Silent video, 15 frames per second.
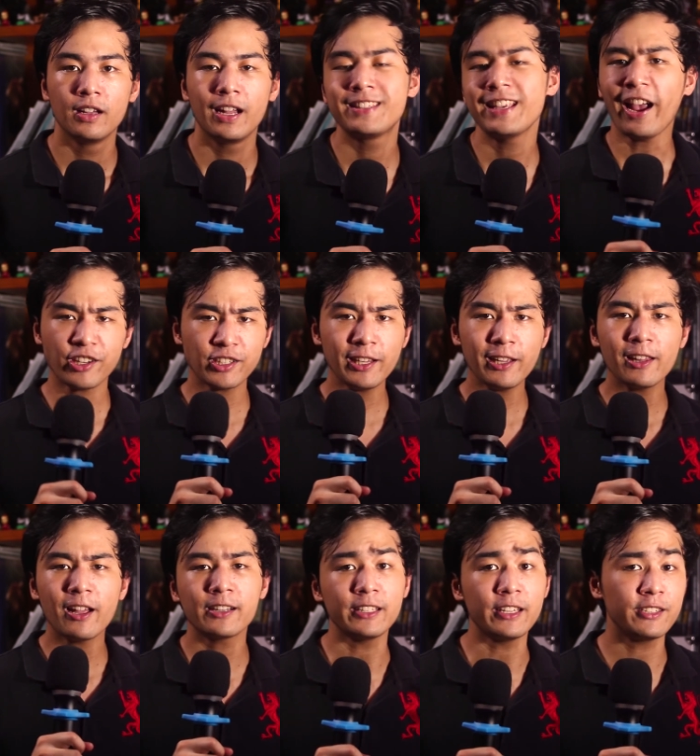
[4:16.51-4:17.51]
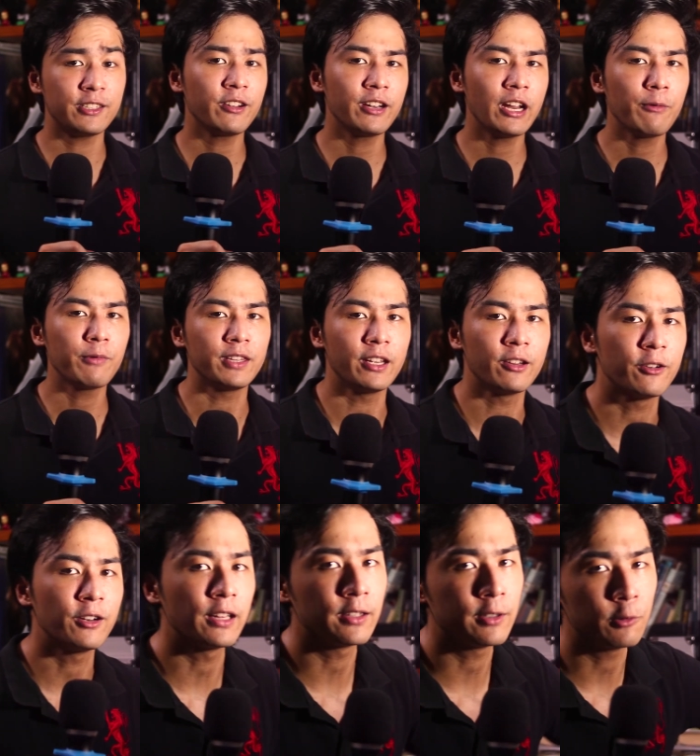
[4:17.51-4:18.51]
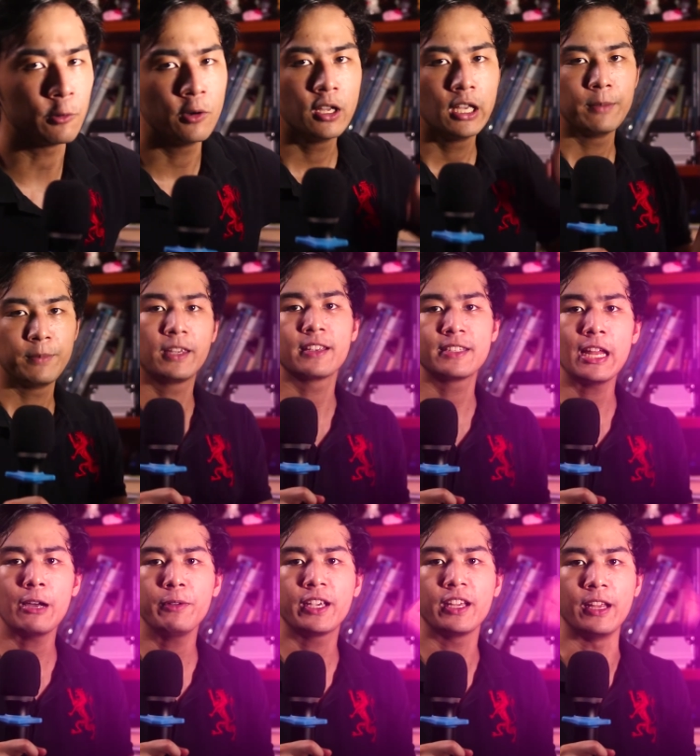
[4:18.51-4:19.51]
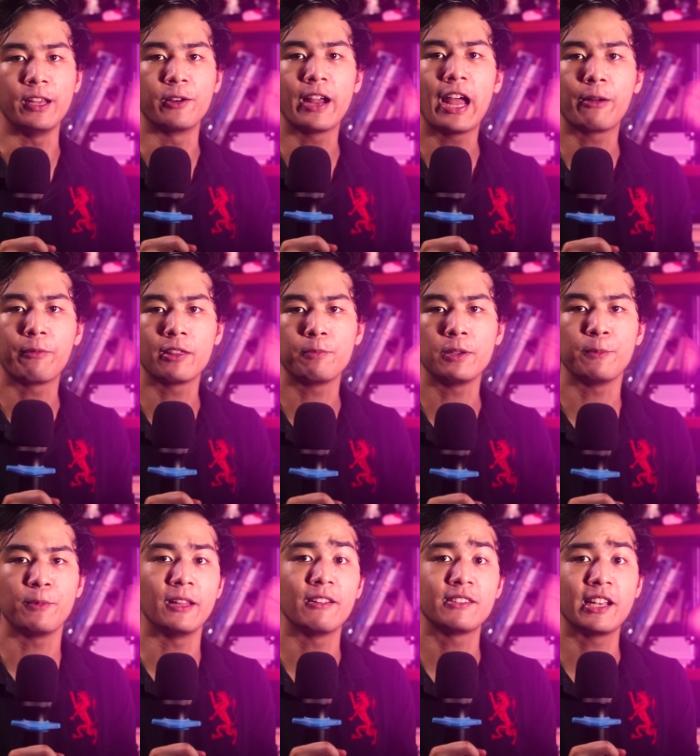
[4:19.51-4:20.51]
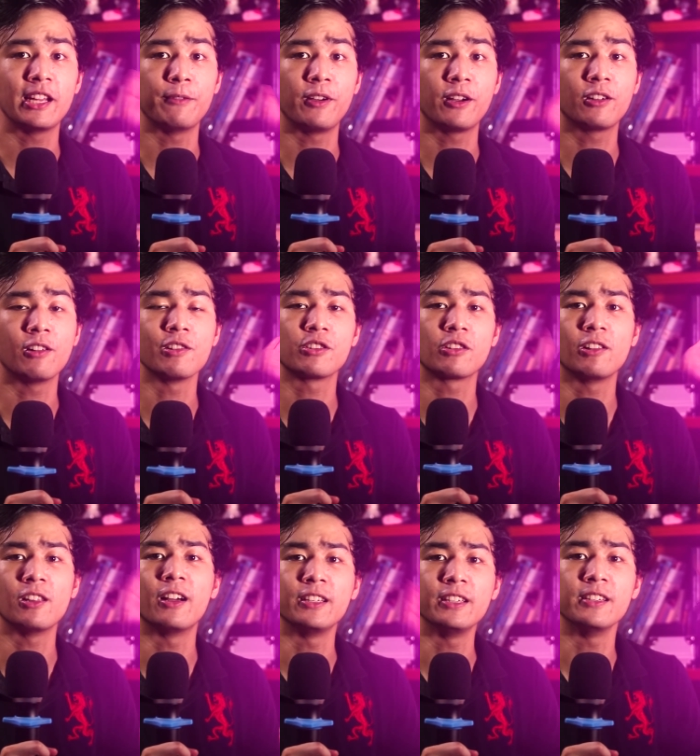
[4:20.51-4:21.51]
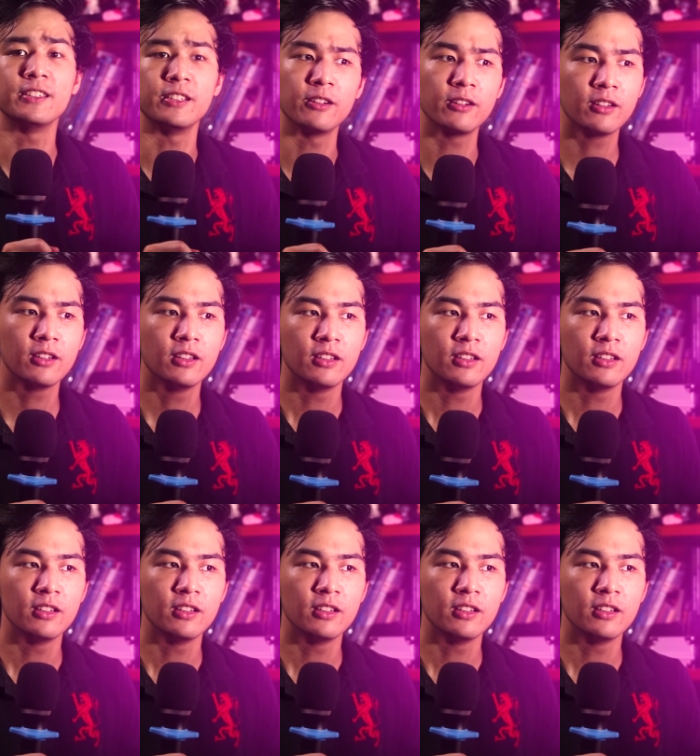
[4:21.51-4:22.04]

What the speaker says: It's actually a lot easier now with the internet too, because now we can interact with people outside of our culture a lot easier,